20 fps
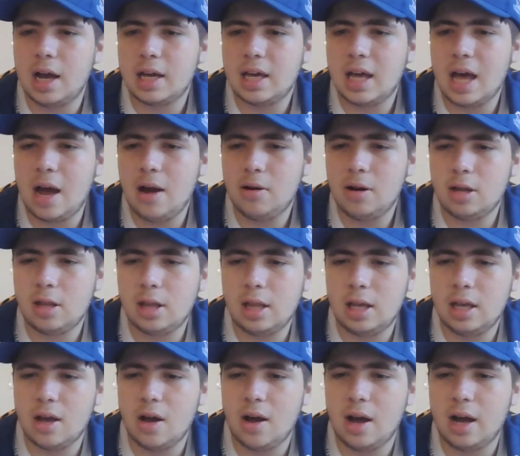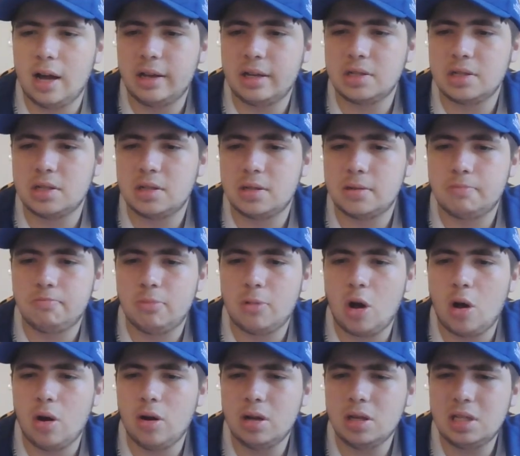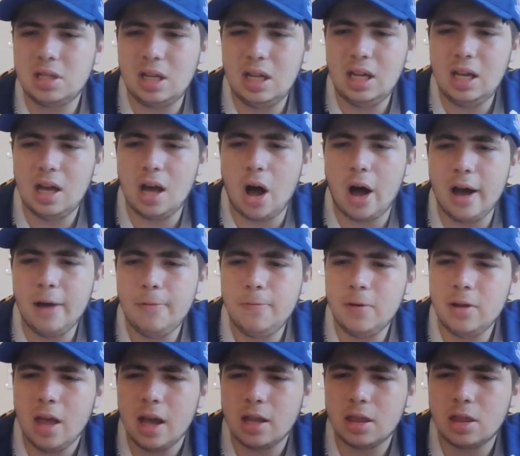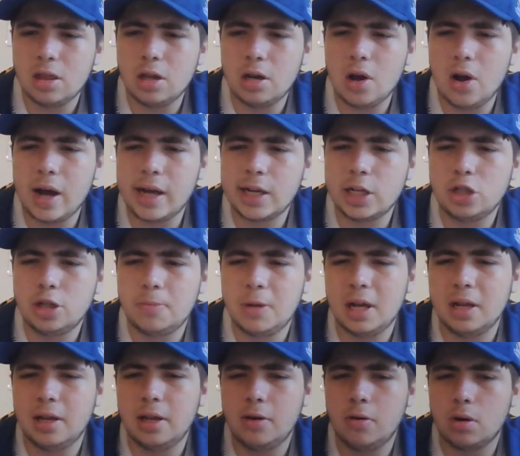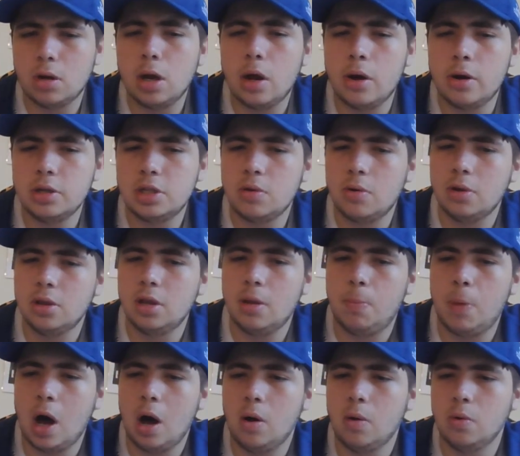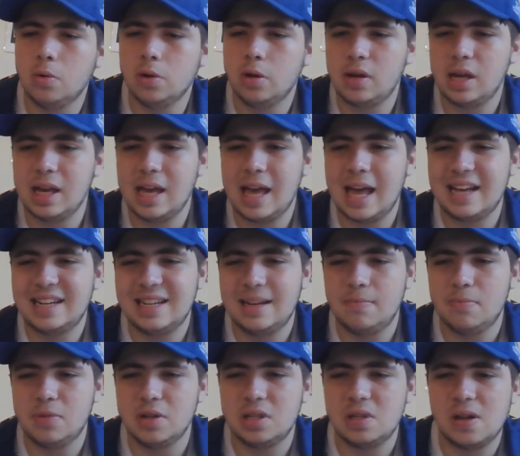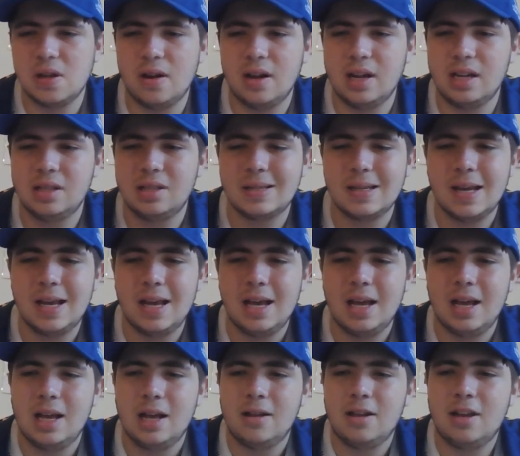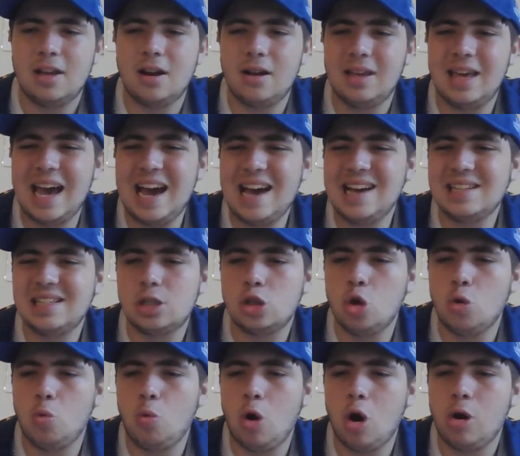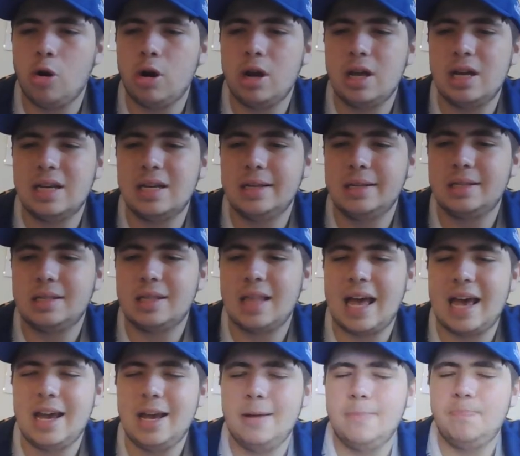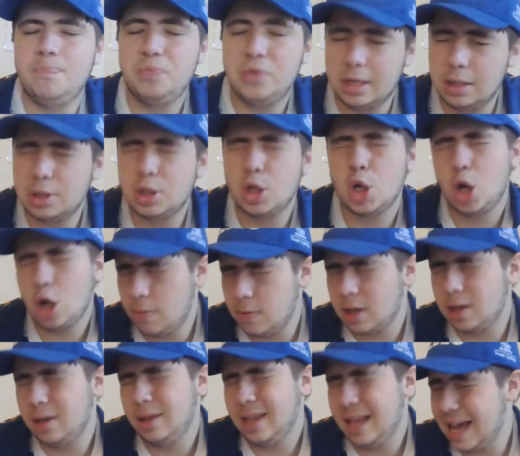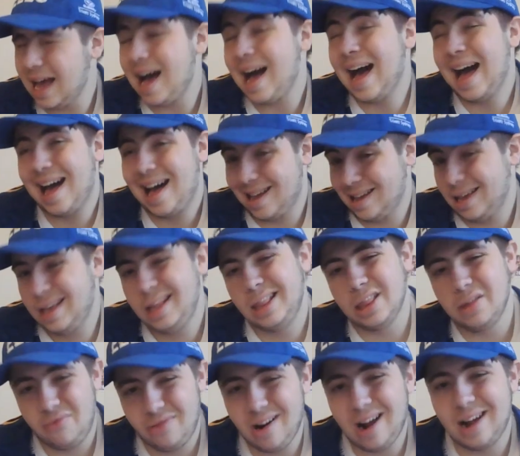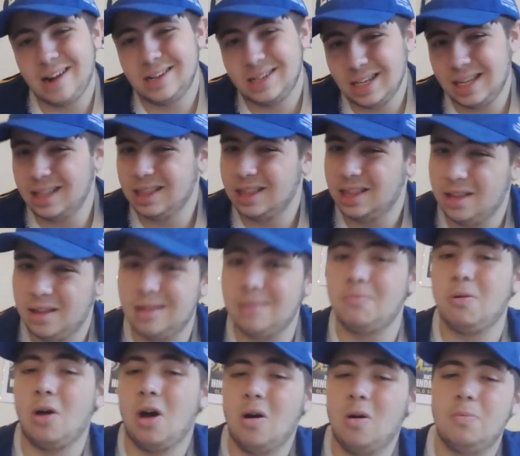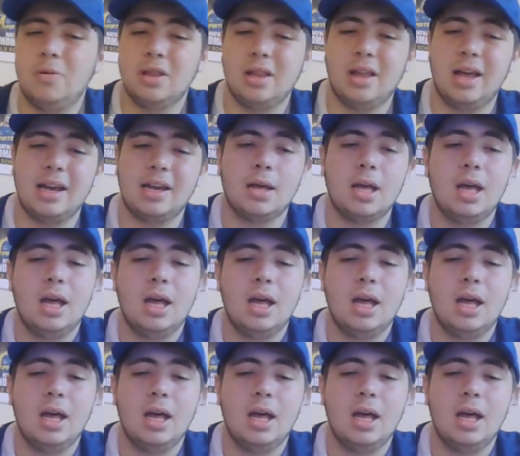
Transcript: Currently, guys, honestly, I feel like the Knights should be a little closer on the poll, looking at it, besides, you know, yes, the Warriors, they deservingly are in the front, in the poll, but, like,